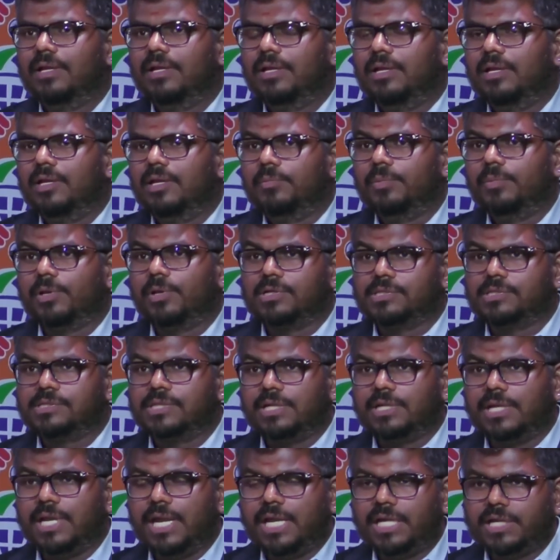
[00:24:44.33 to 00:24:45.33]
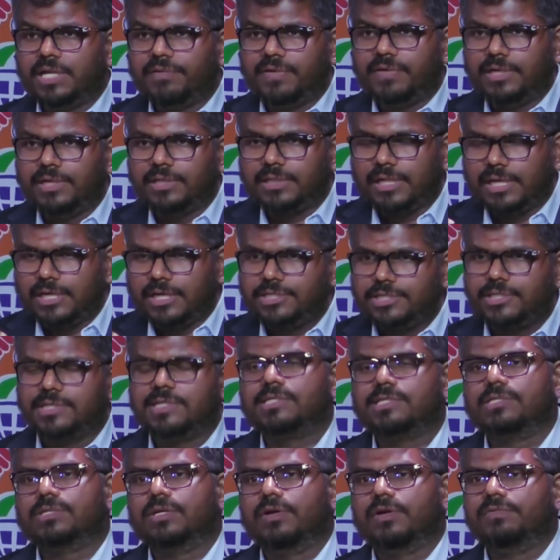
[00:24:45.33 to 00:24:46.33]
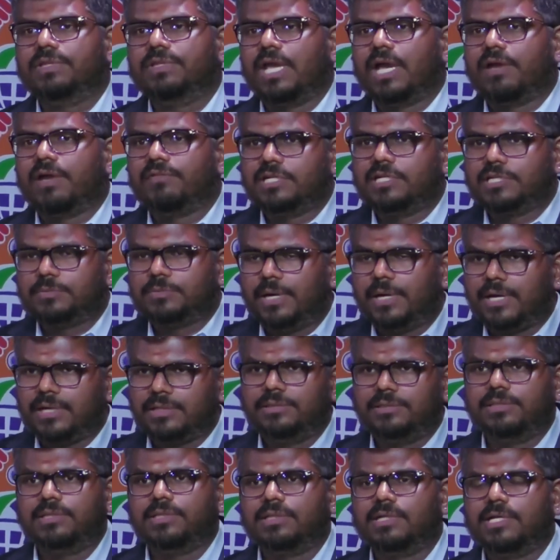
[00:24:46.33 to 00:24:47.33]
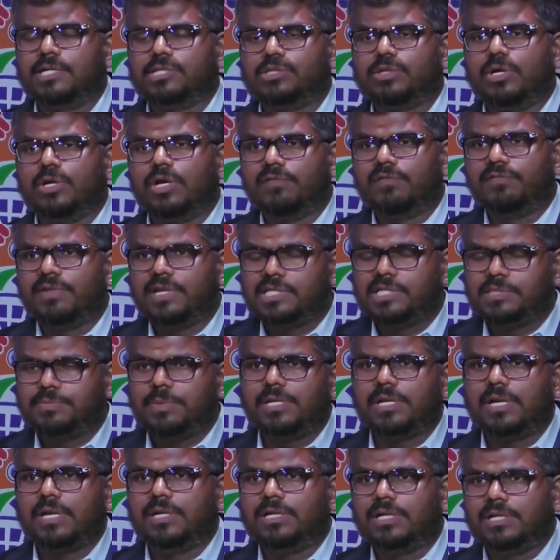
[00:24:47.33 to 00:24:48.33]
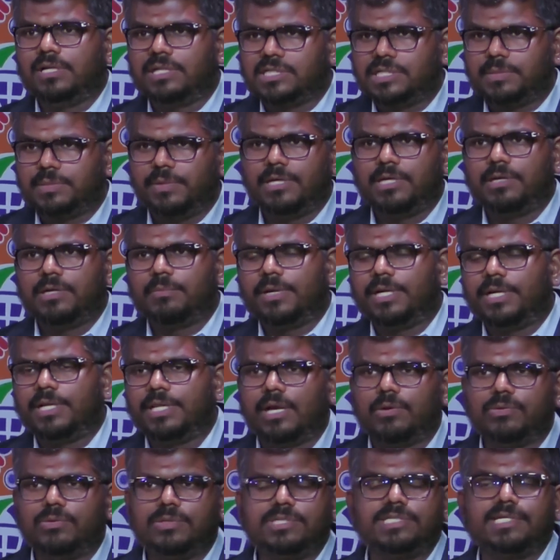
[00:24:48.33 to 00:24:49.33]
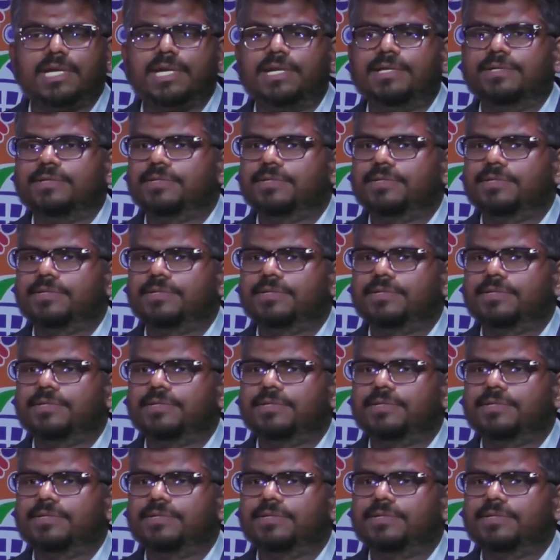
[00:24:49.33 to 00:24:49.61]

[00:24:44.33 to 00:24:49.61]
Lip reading: because the native intelligence of the average Bharatiya has always been underestimated by the outsider.